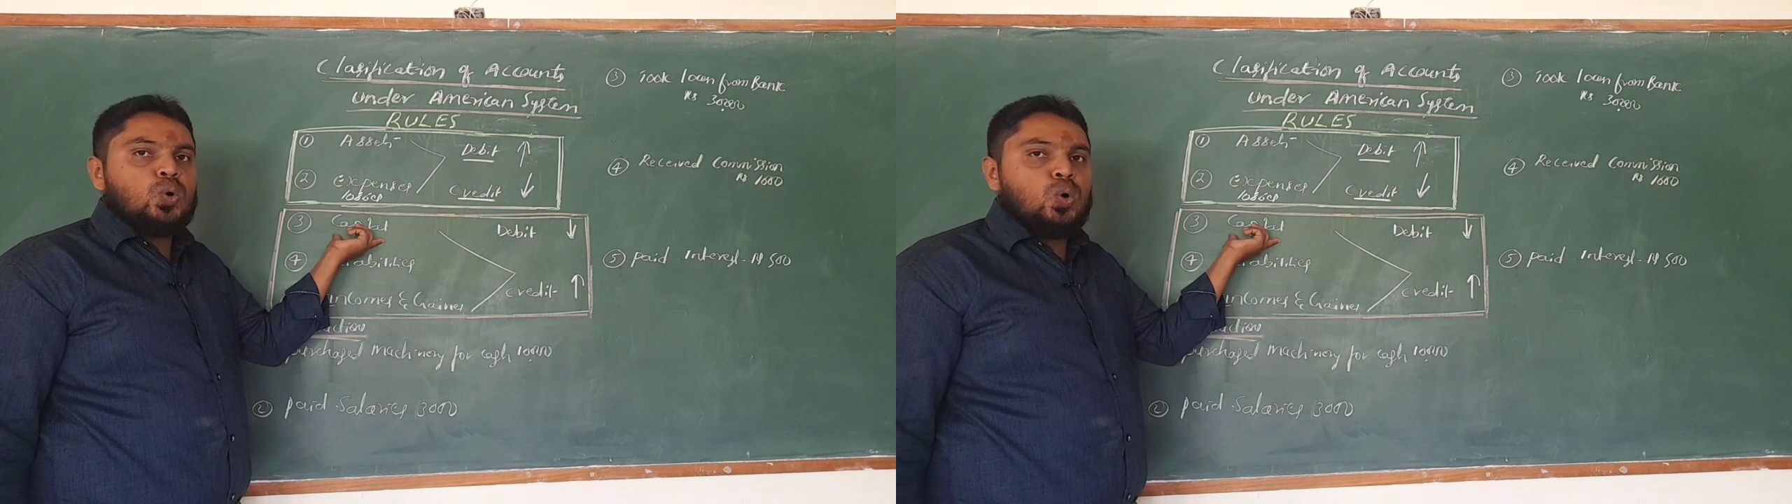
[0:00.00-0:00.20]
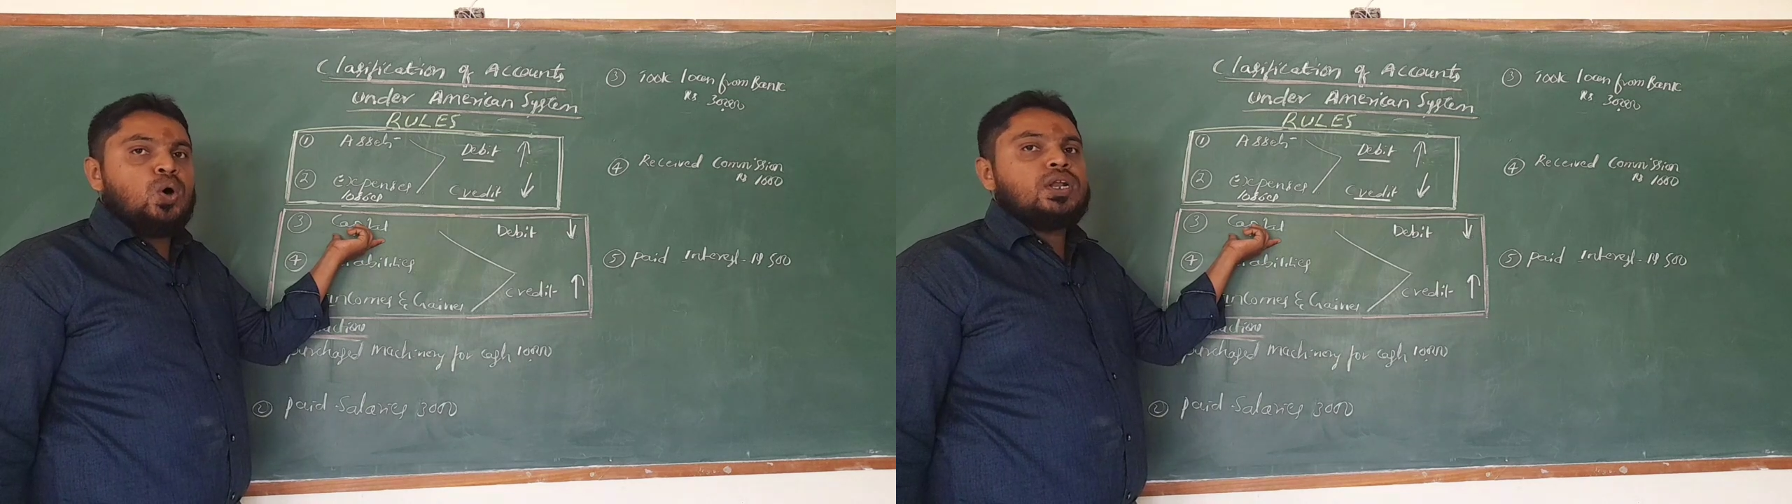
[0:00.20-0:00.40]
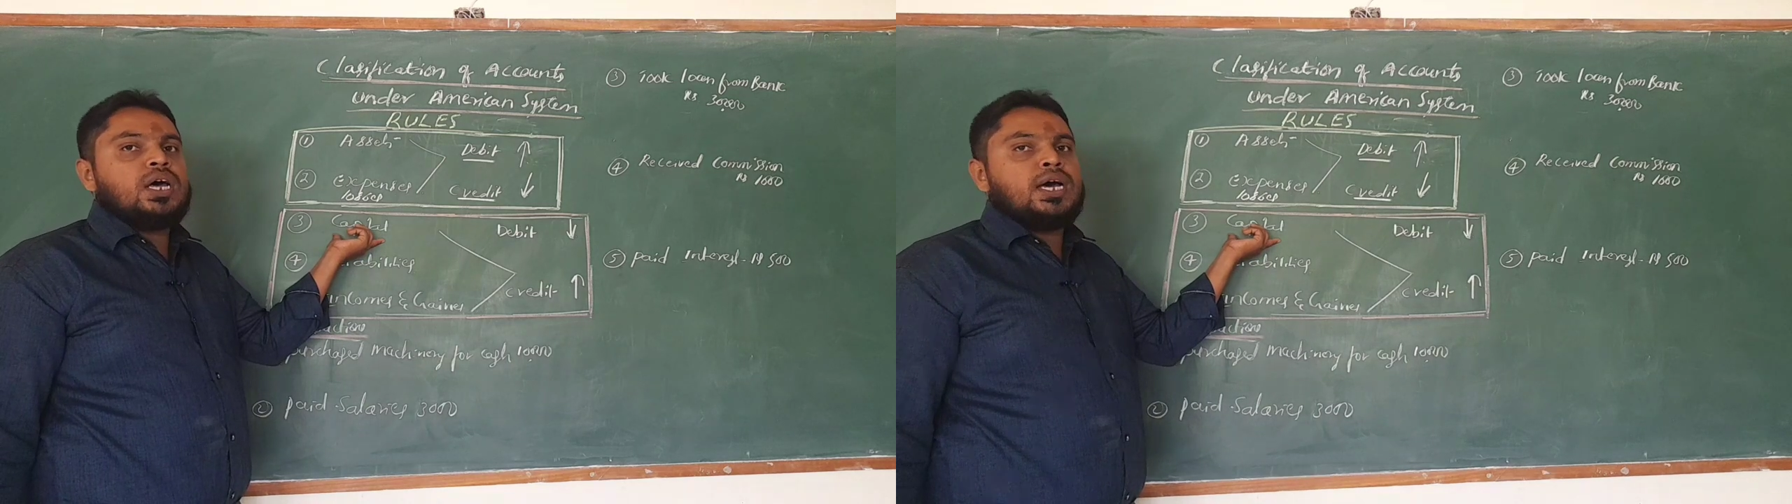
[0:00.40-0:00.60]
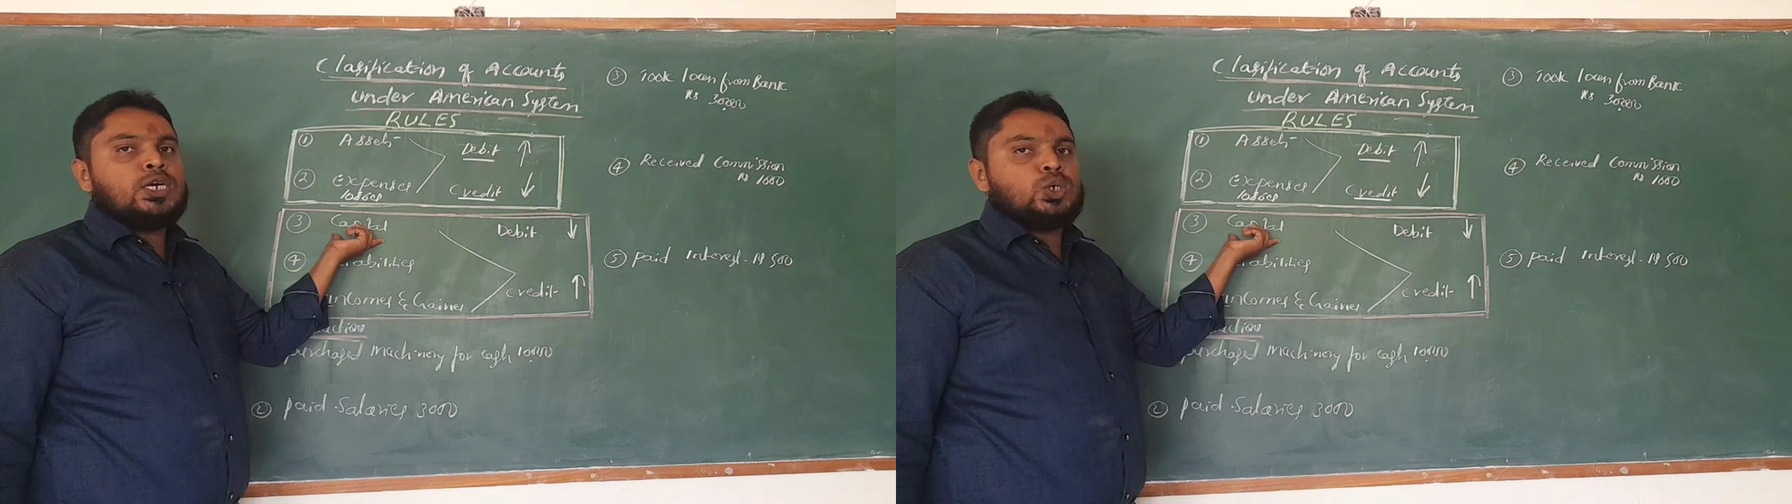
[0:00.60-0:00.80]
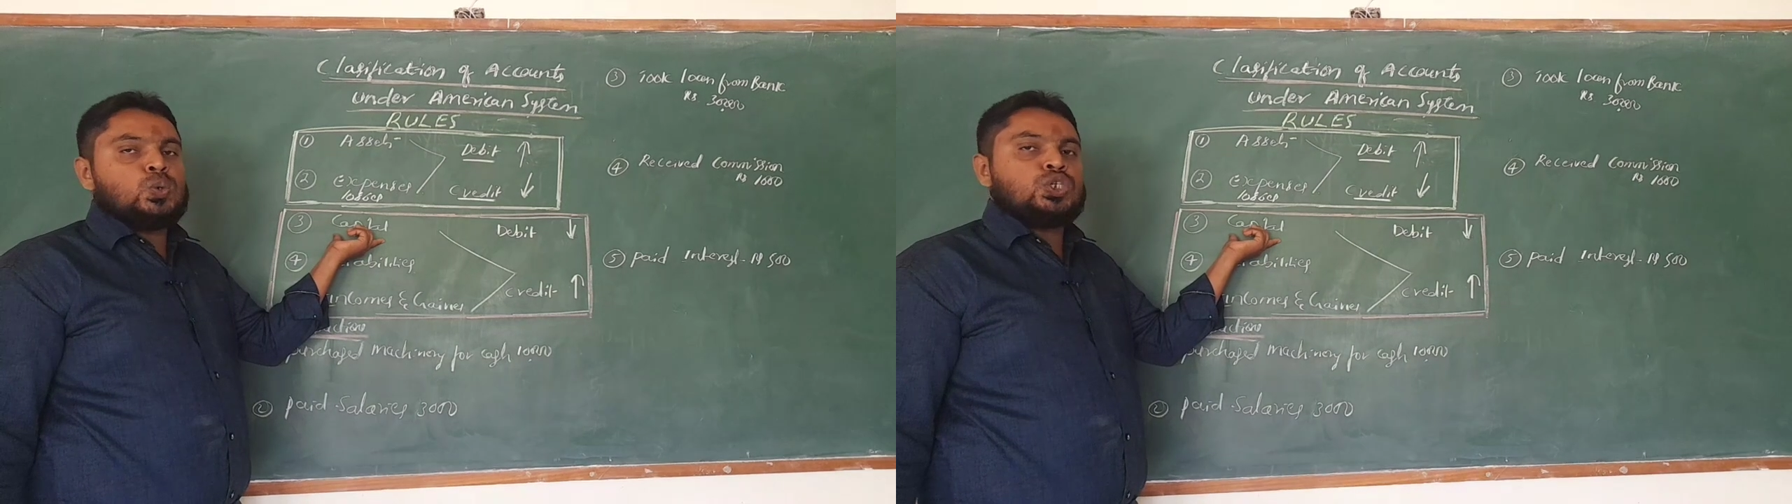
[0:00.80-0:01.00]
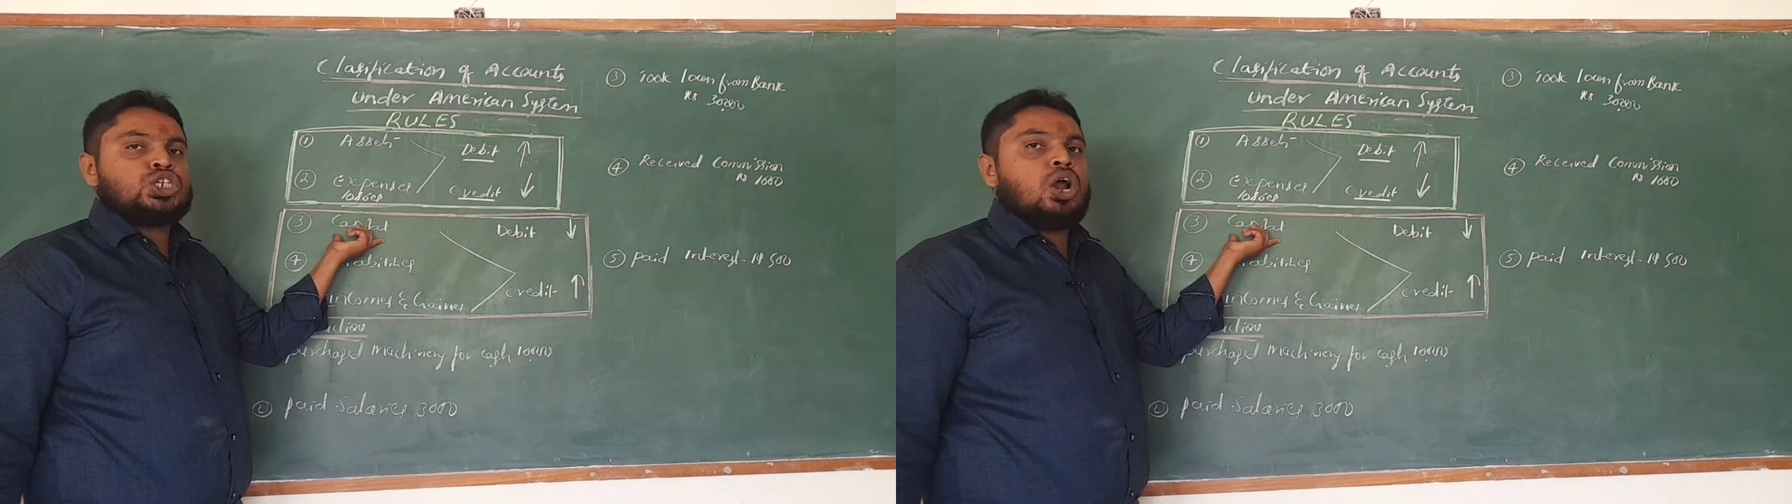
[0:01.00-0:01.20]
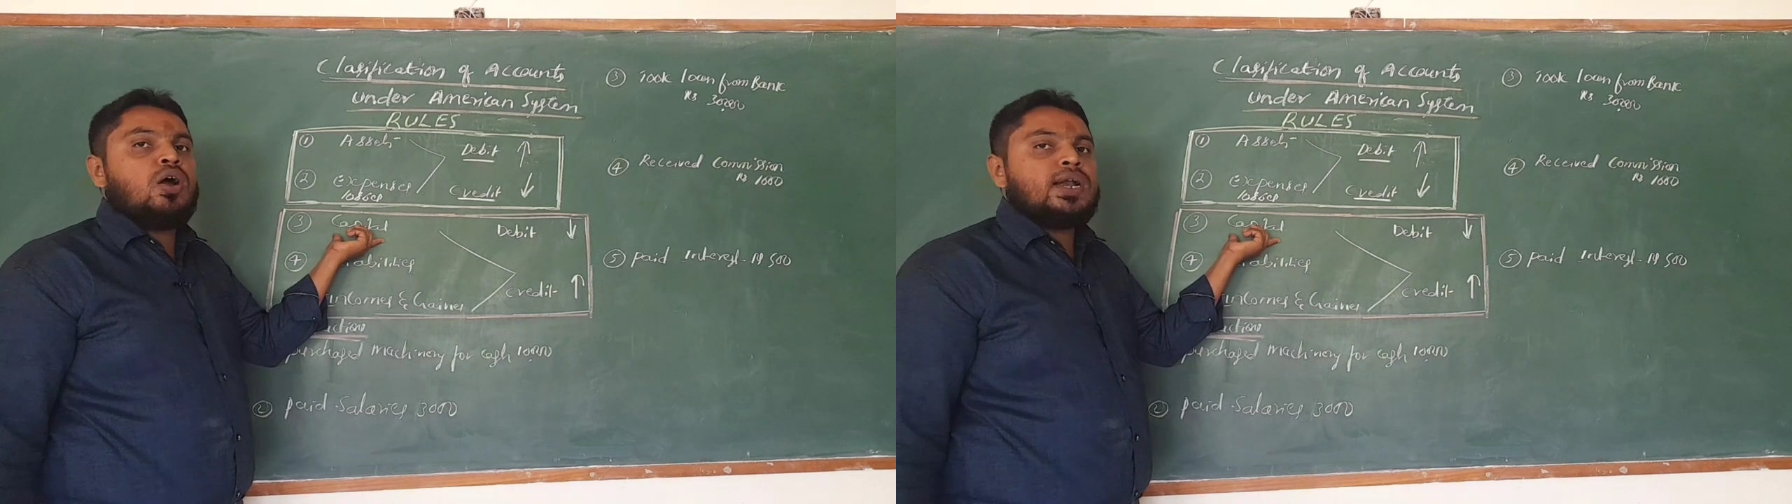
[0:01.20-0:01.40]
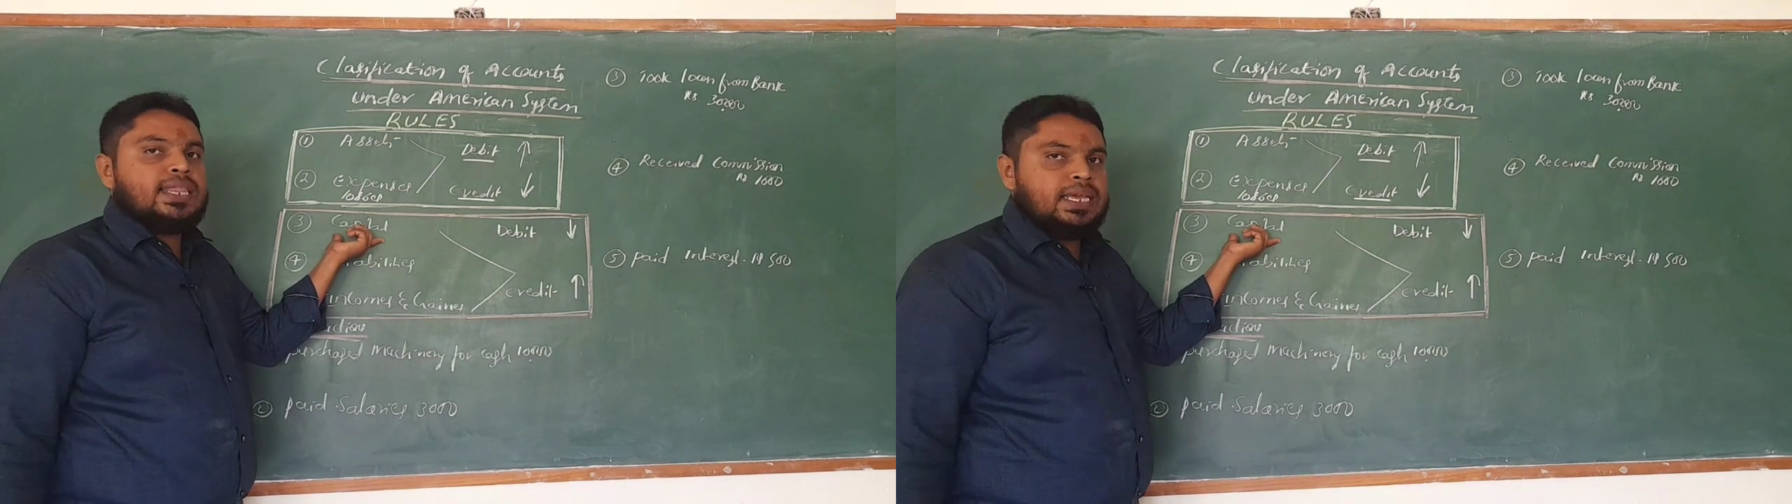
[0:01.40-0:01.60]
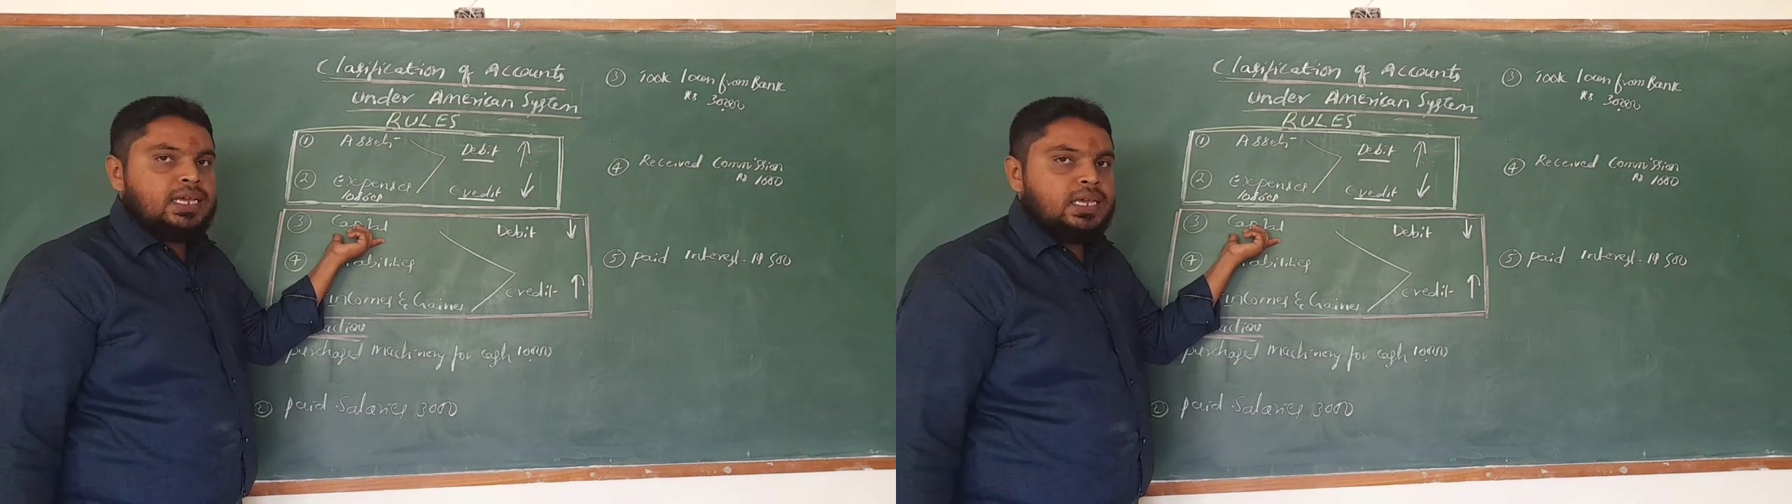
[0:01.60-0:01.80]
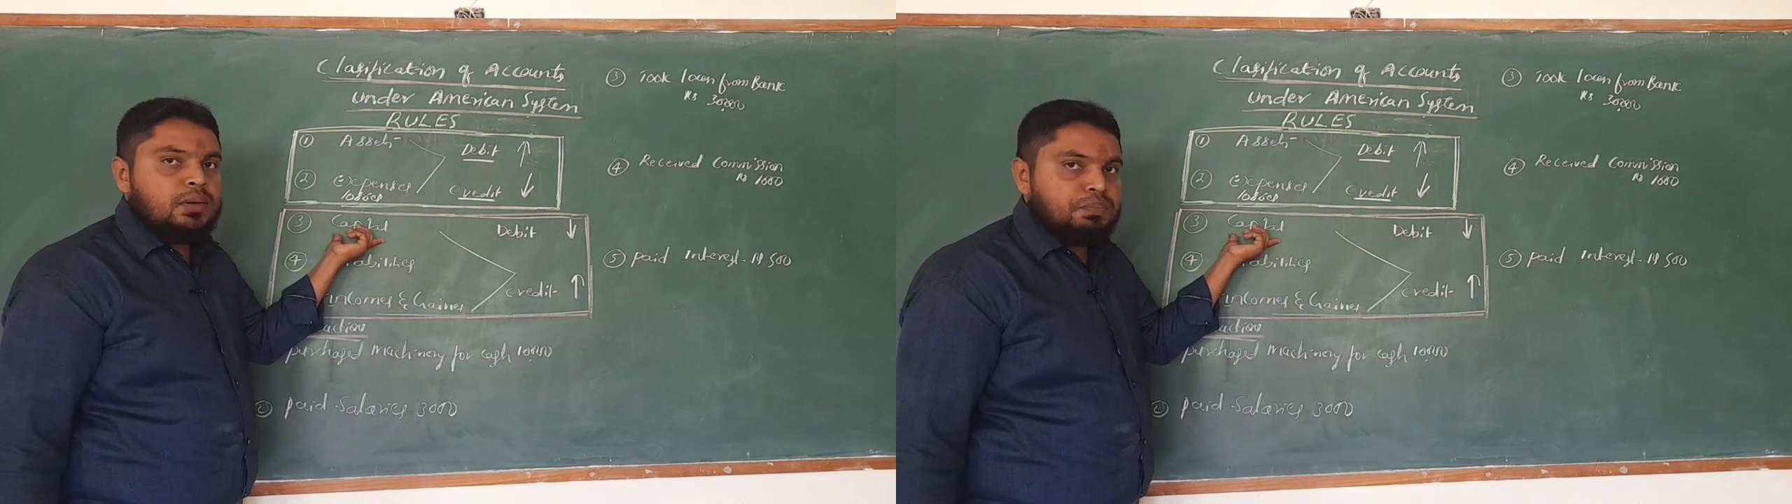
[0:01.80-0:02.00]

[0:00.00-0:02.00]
owner to start the